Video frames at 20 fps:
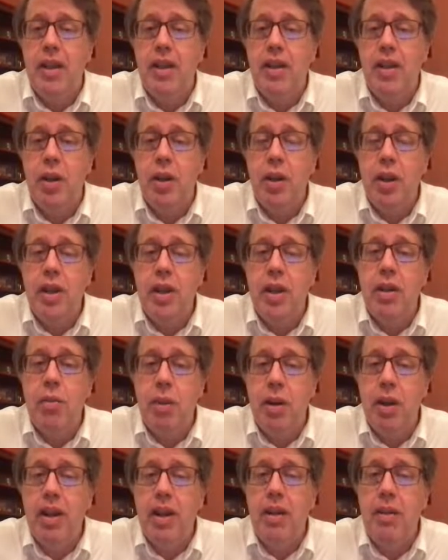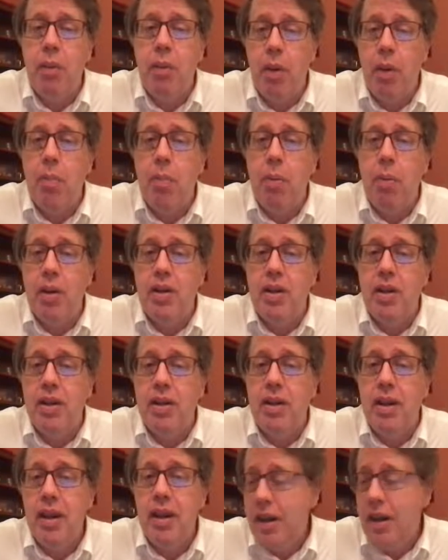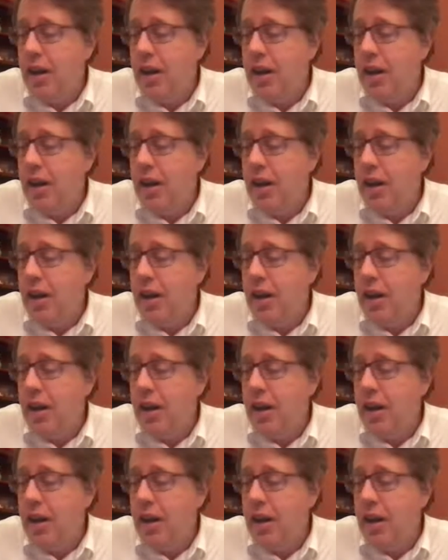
And so this is really one person